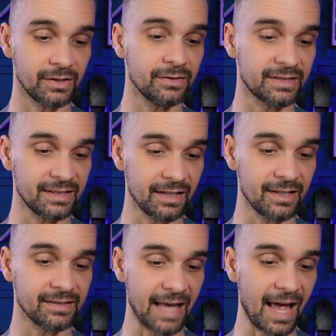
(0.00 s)
do you see
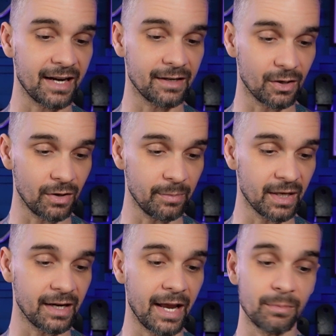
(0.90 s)
this added
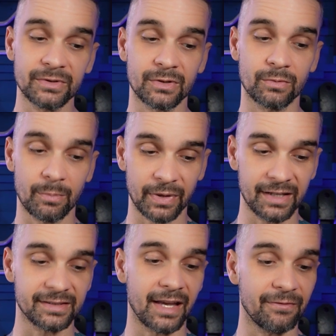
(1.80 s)
equipment able to
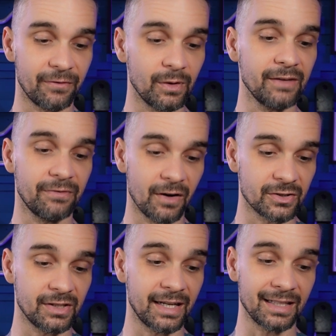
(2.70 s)
replace a fully
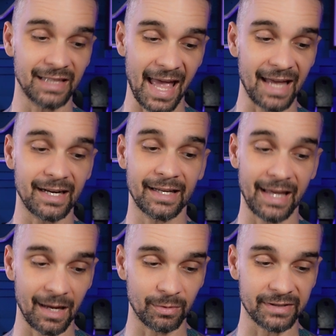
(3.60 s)
functioning lat and
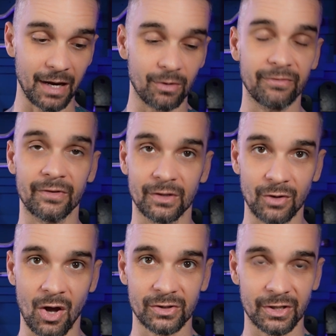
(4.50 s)
cable tower for the
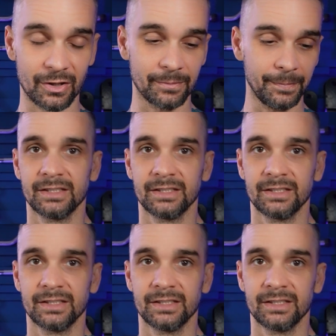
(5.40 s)
long term?